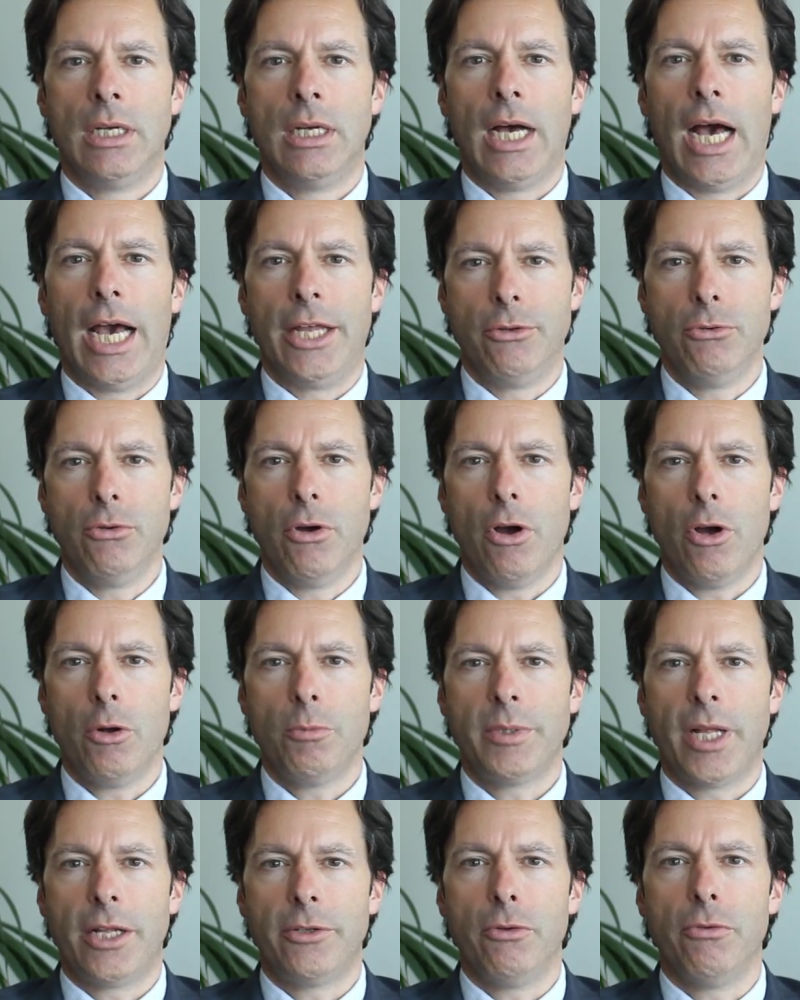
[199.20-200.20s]
I do hope
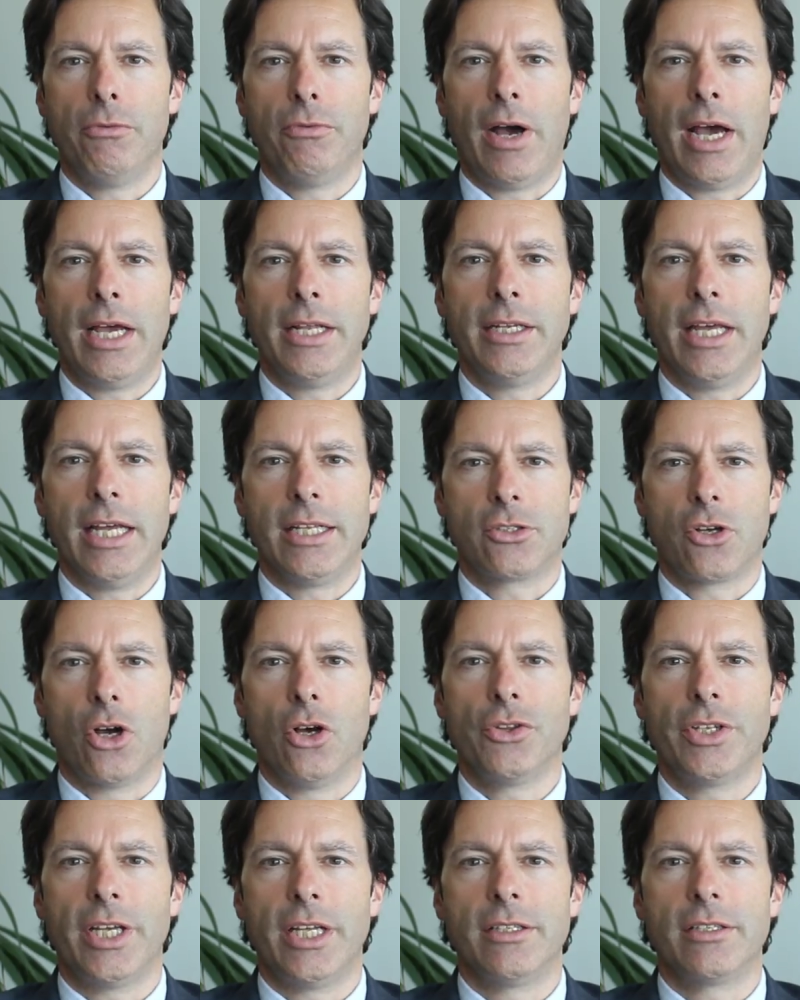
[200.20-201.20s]
that you find its
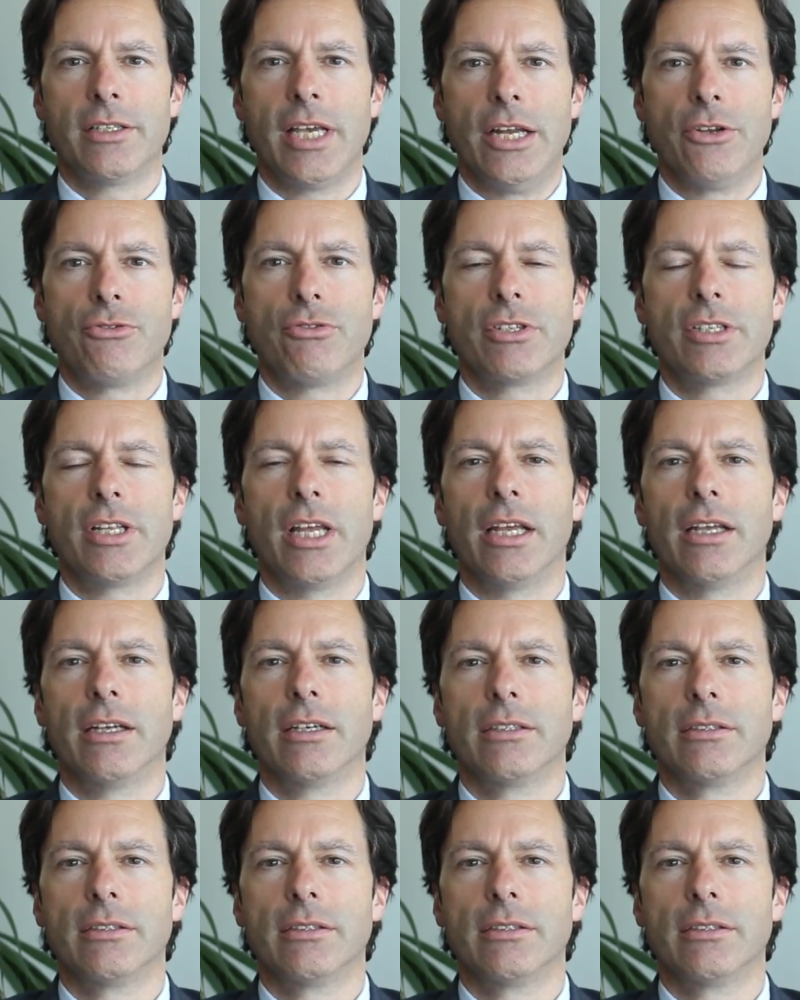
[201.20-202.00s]
contents interesting.